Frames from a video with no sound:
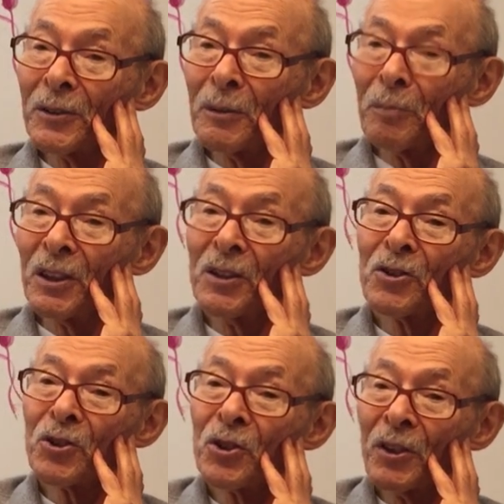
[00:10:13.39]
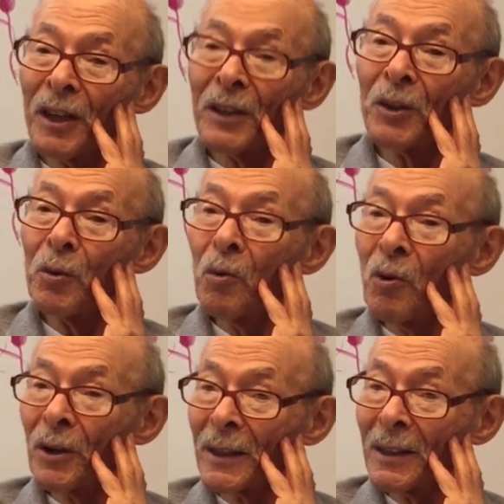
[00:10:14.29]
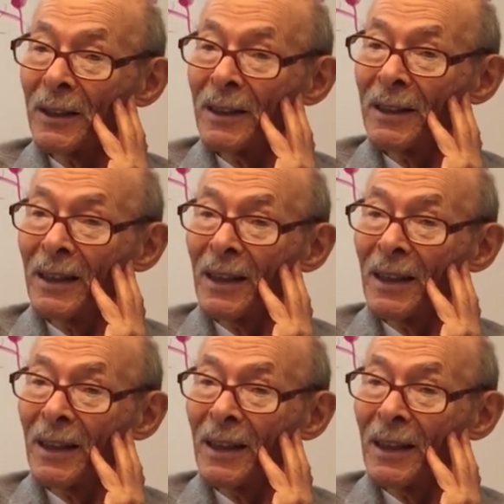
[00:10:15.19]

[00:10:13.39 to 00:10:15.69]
at the beach, in the water,